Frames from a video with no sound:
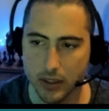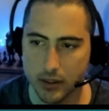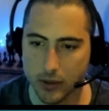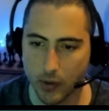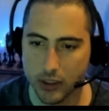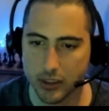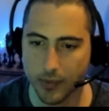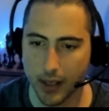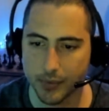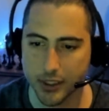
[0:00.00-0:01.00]
So what are some
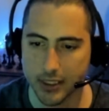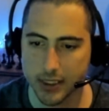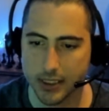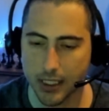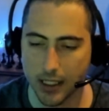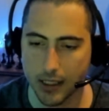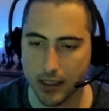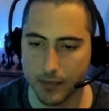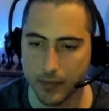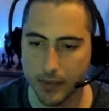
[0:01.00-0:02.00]
options?
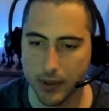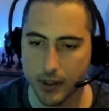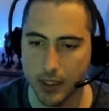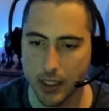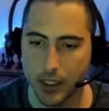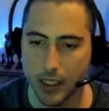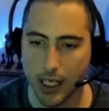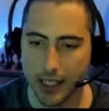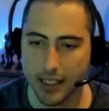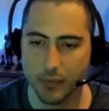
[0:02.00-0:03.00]
Um,
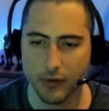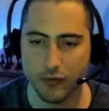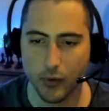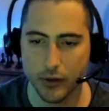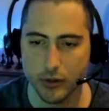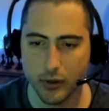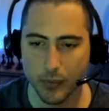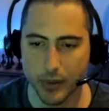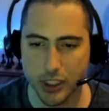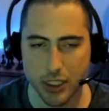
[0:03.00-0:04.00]
I think before you do the
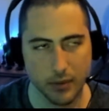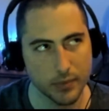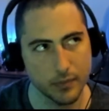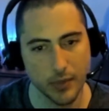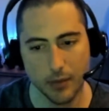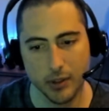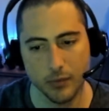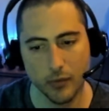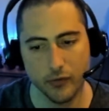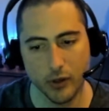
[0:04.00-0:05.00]
bishop, maybe you
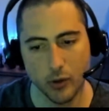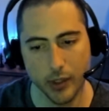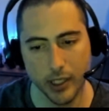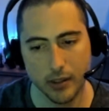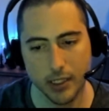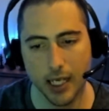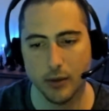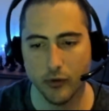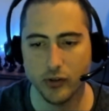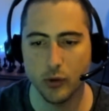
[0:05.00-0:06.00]
move the queen. Yeah, you
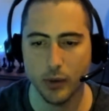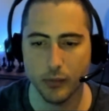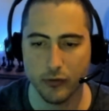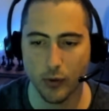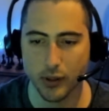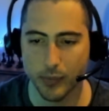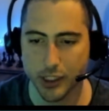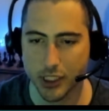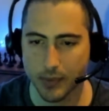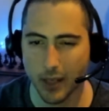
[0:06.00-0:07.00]
move the queen before the
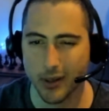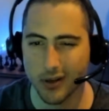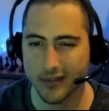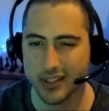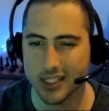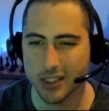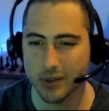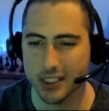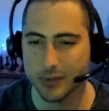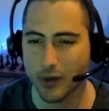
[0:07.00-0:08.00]
bishop. That way you don't have to deal with
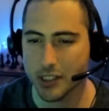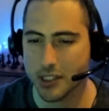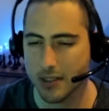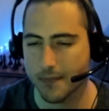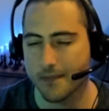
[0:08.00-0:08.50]
this pressure.